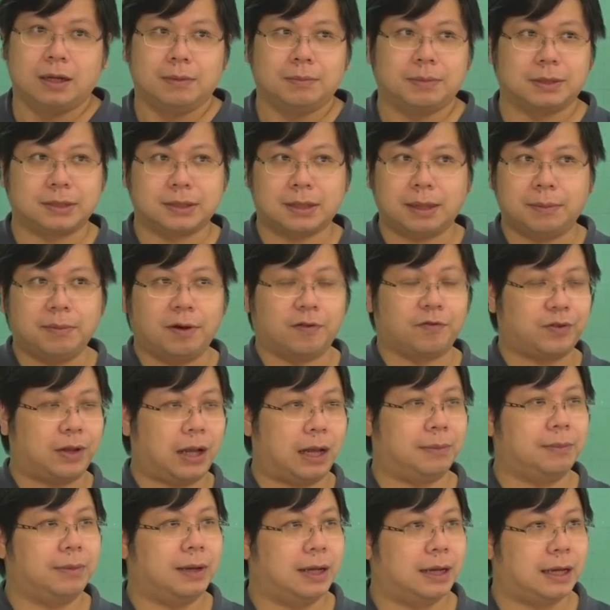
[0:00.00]
But some of
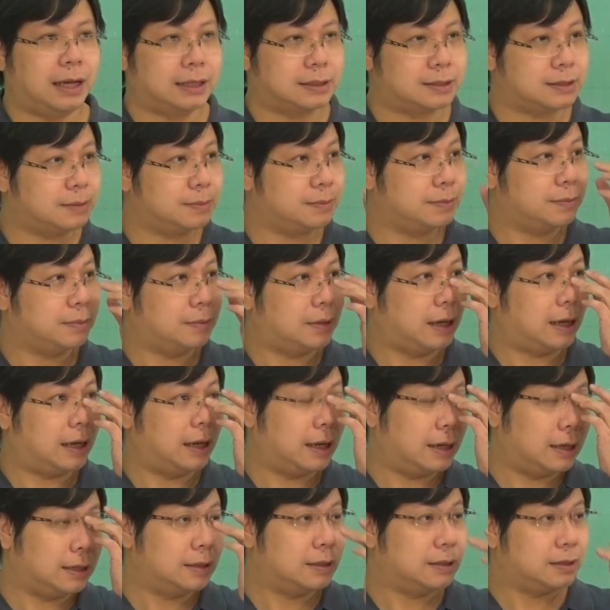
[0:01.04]
them has
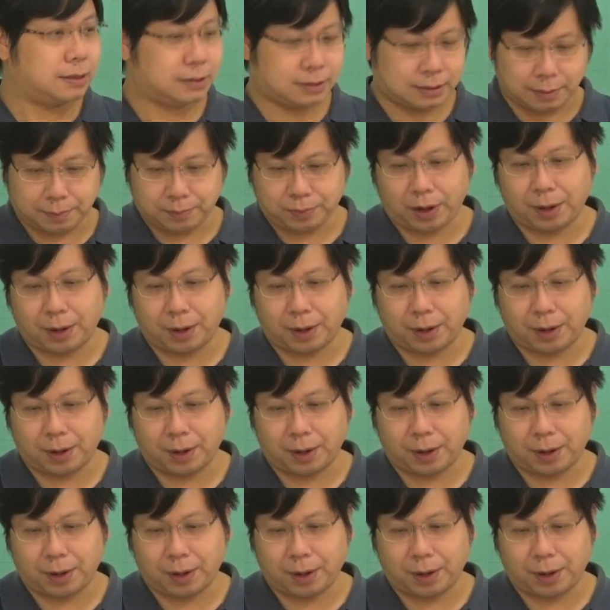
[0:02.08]
some